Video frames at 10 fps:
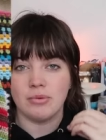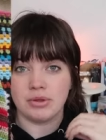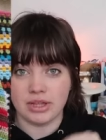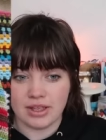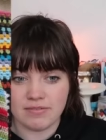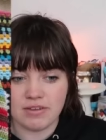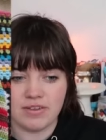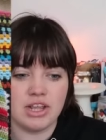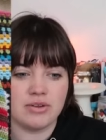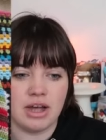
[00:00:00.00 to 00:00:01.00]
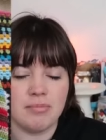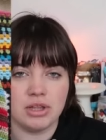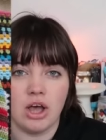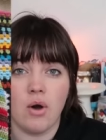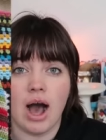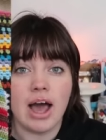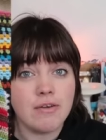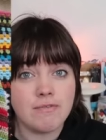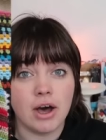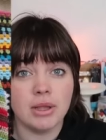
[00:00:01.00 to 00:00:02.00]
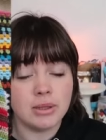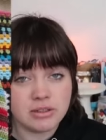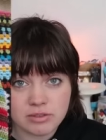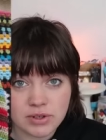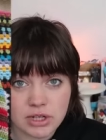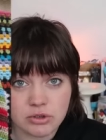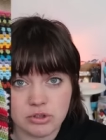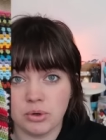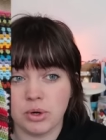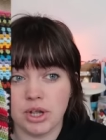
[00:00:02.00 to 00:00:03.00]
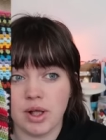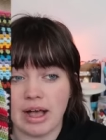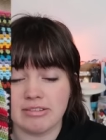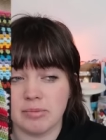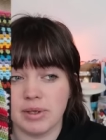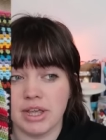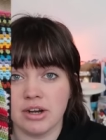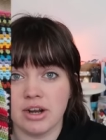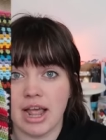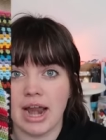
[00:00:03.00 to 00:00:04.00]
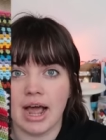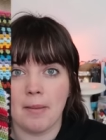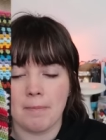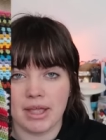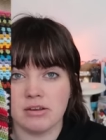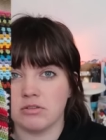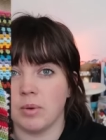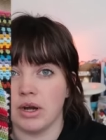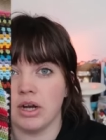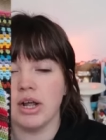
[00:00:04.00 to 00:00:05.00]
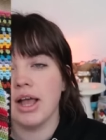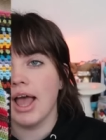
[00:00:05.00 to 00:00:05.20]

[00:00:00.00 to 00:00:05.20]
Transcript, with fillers: will leave the video down below. I followed this video tutorial as a beginner and I made a sweater,